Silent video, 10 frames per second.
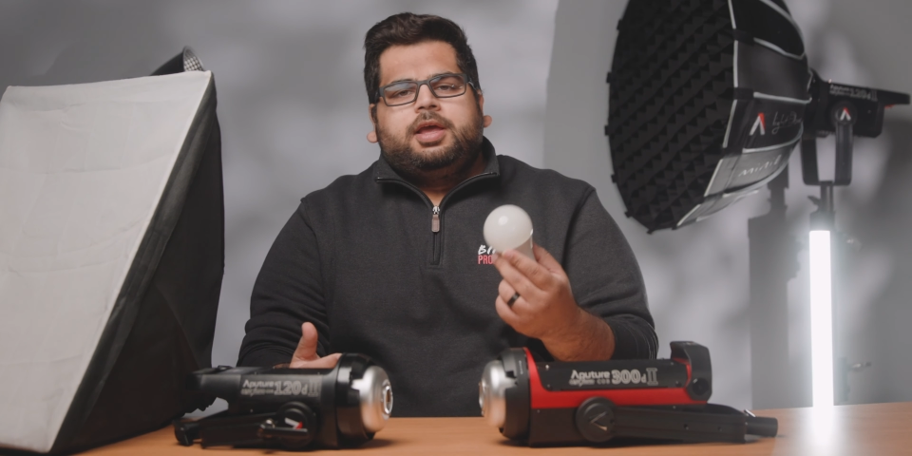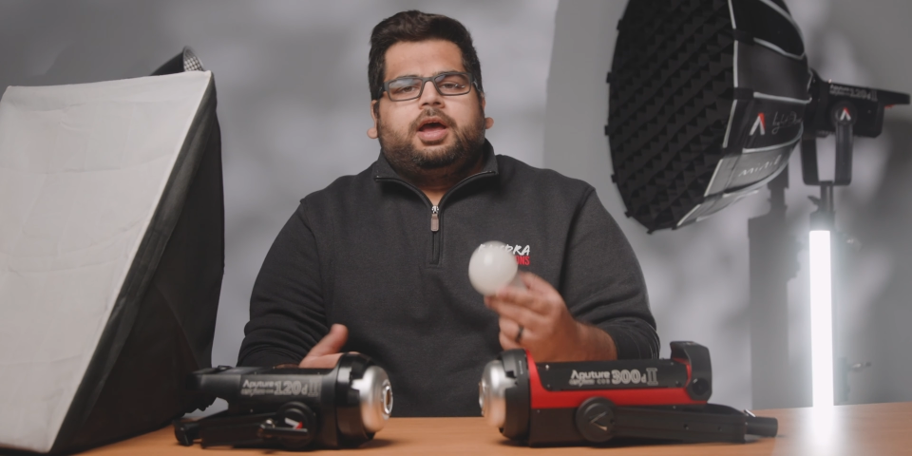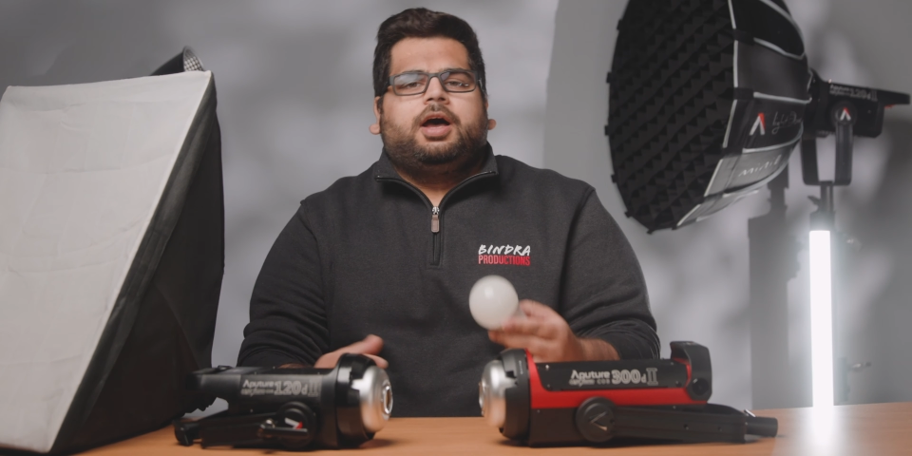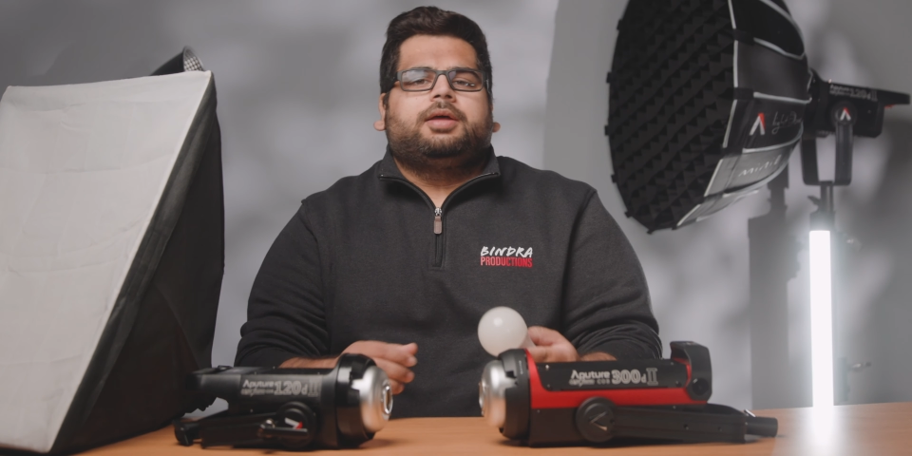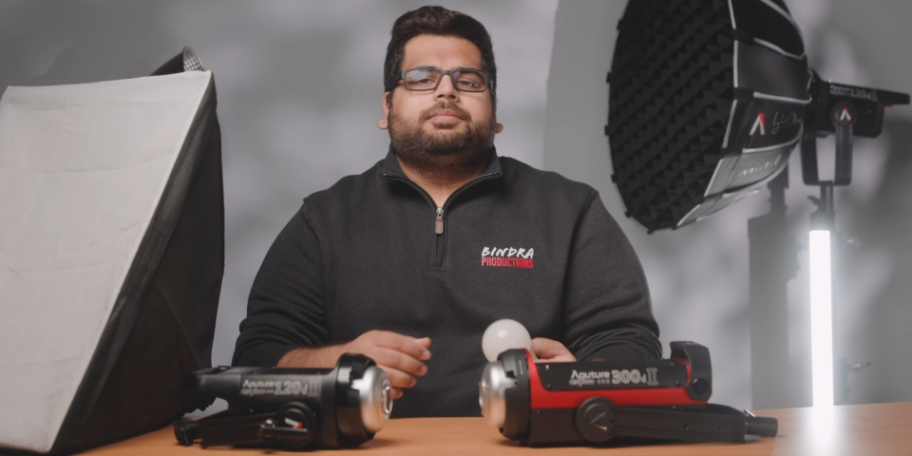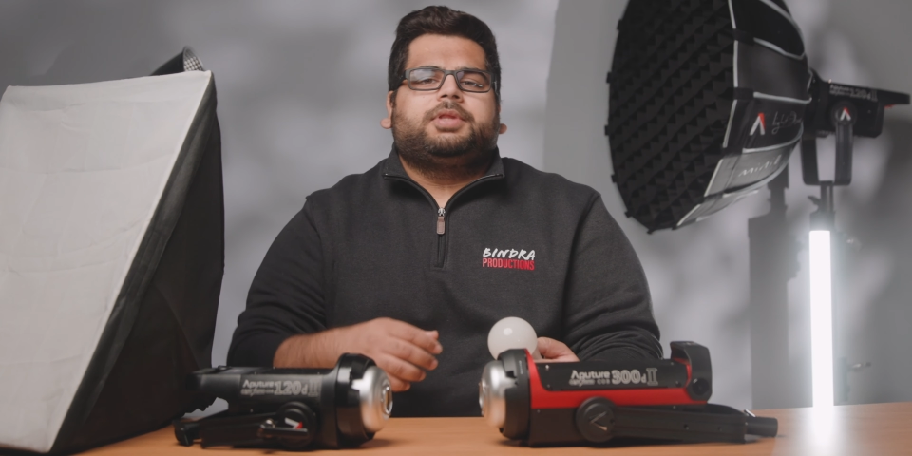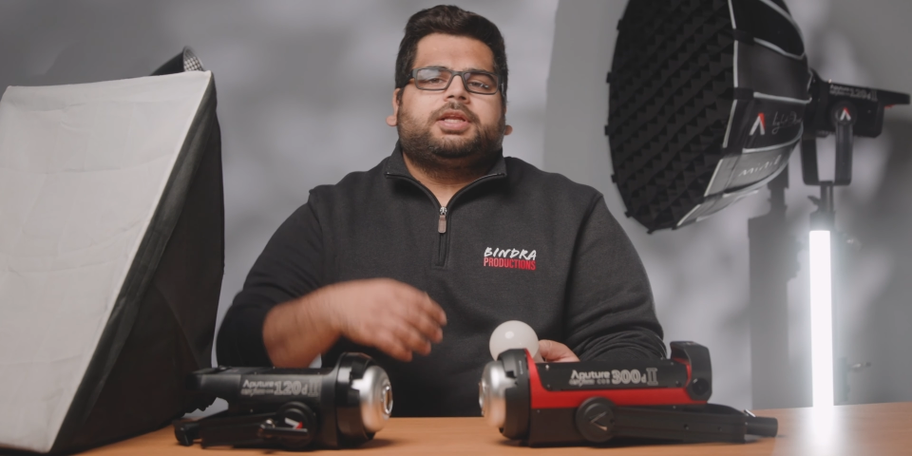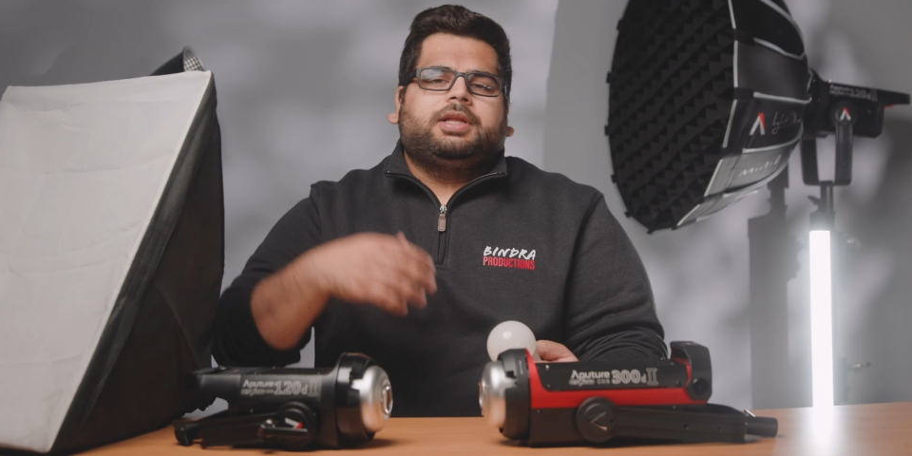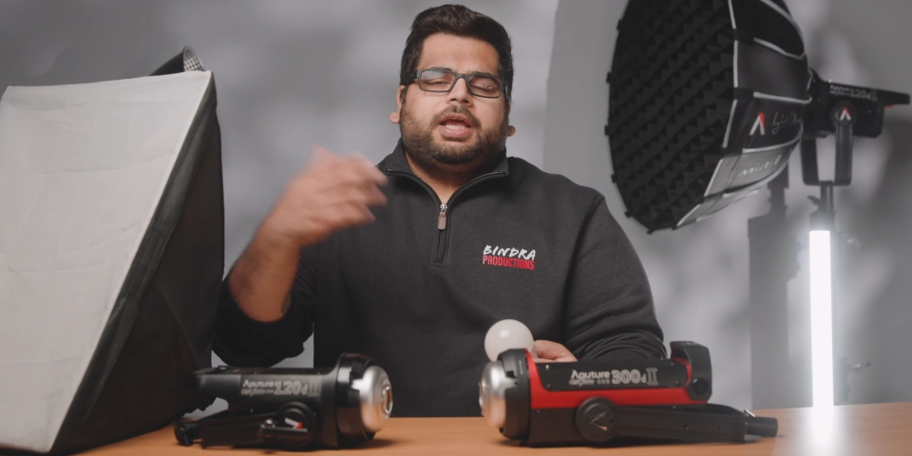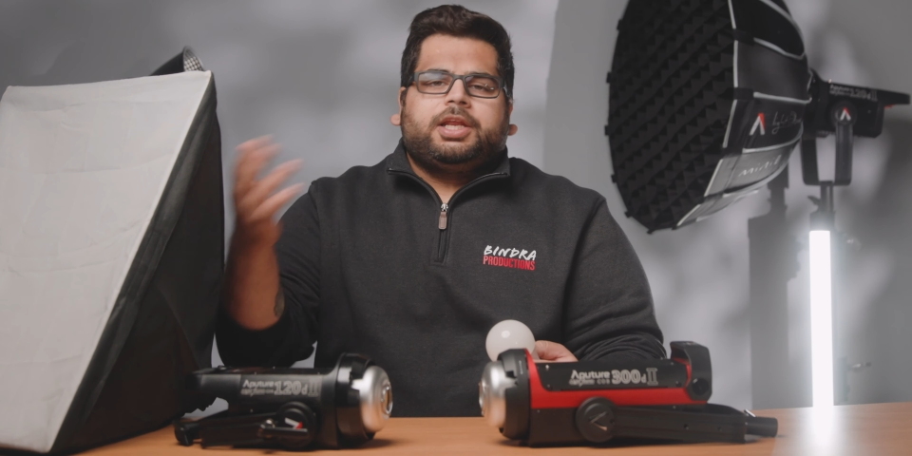
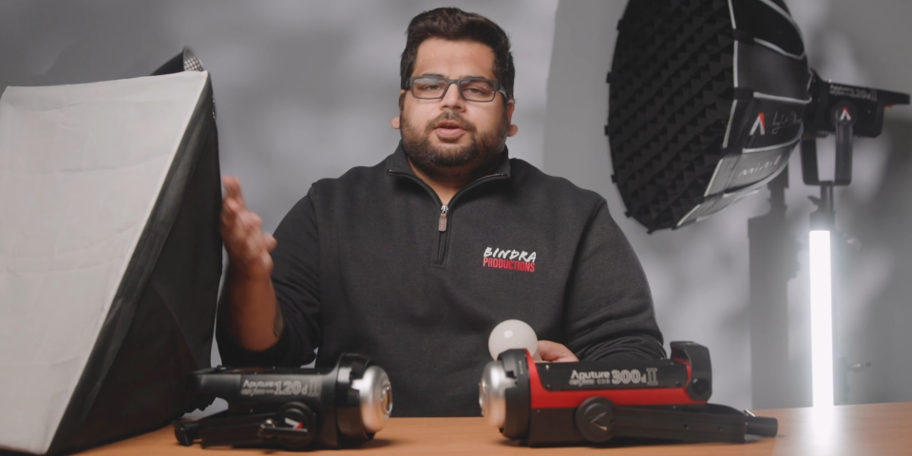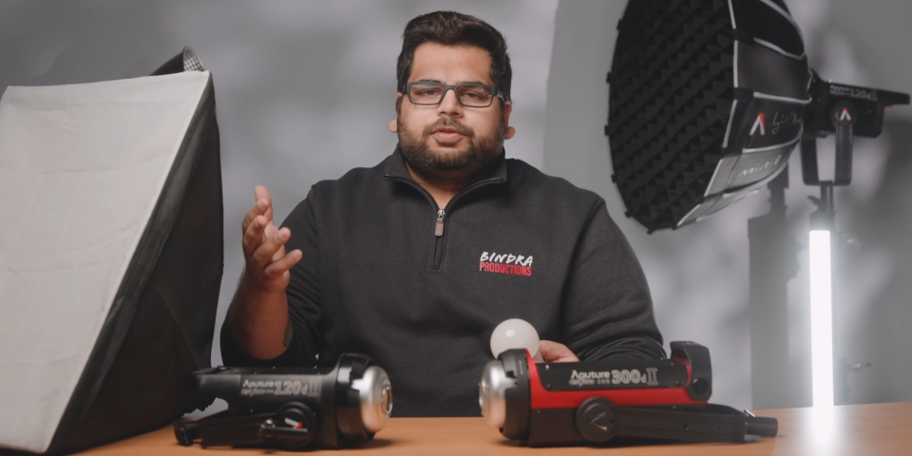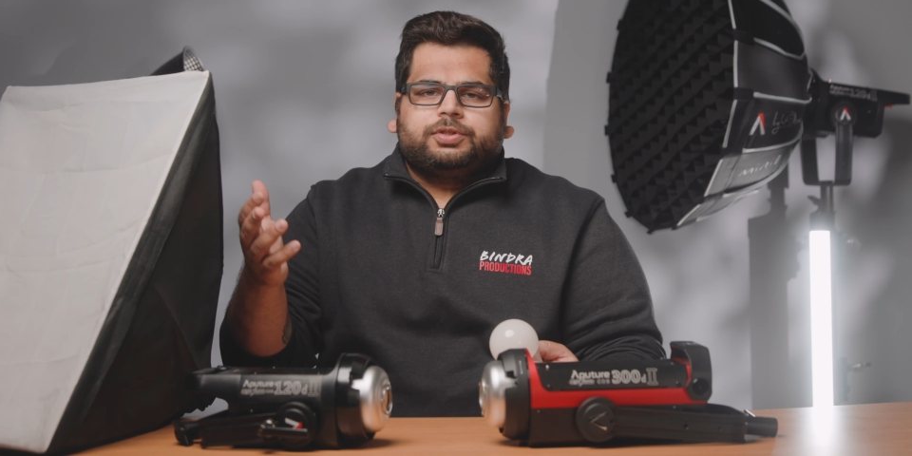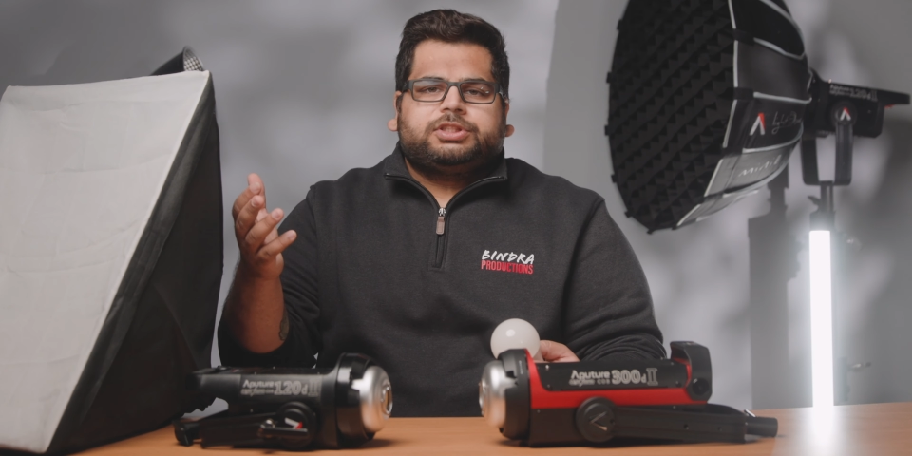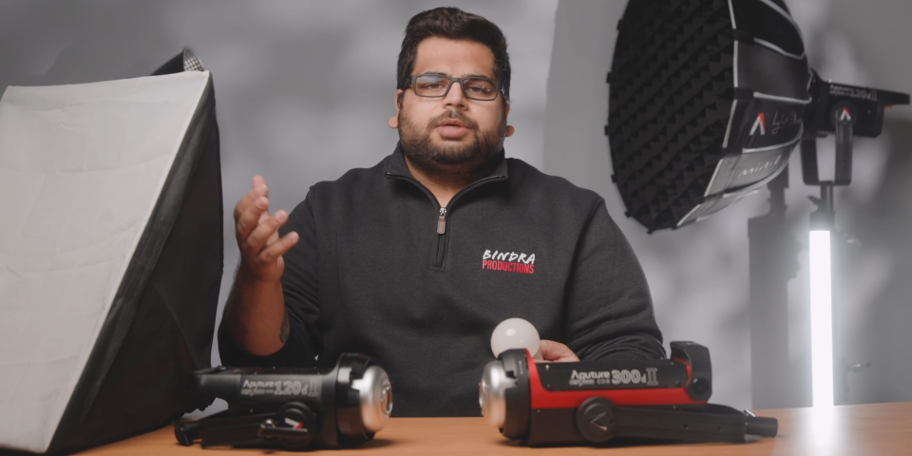than any of those